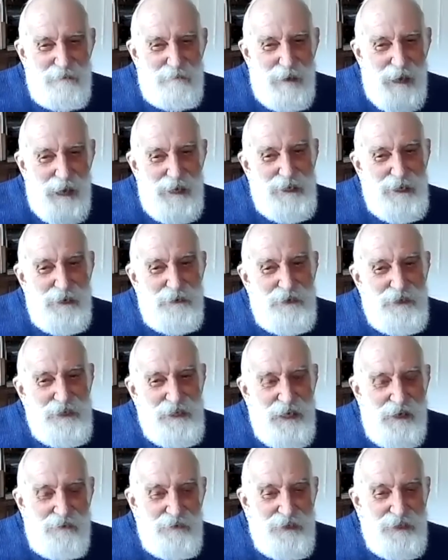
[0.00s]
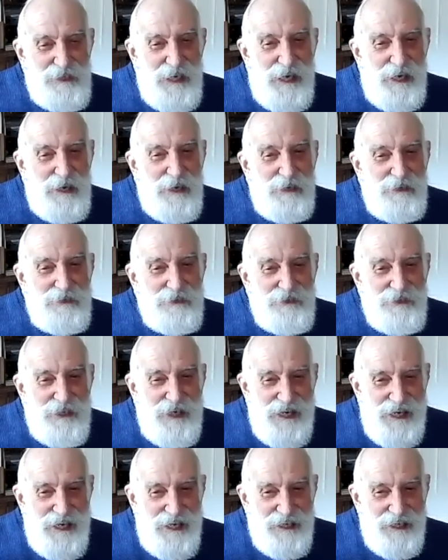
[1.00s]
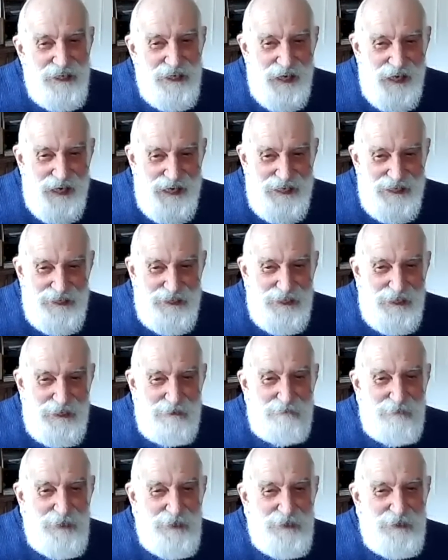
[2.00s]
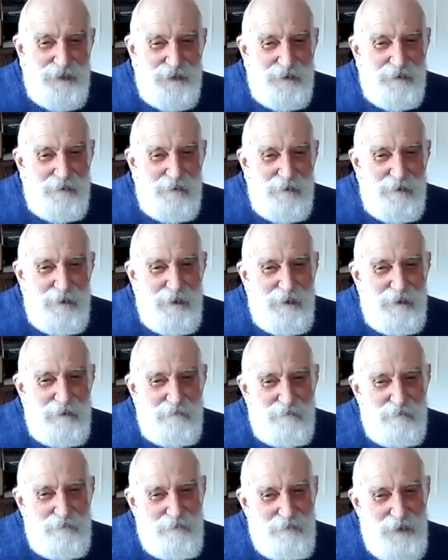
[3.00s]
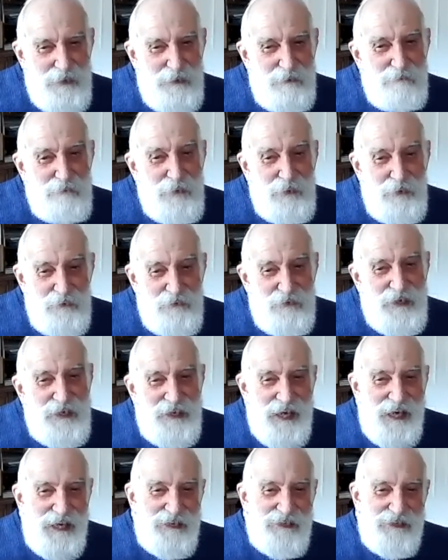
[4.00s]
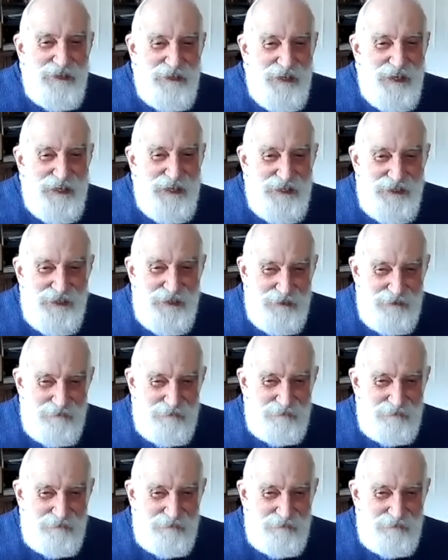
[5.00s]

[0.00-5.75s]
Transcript: I don't ever say realize it, but to move in that direction.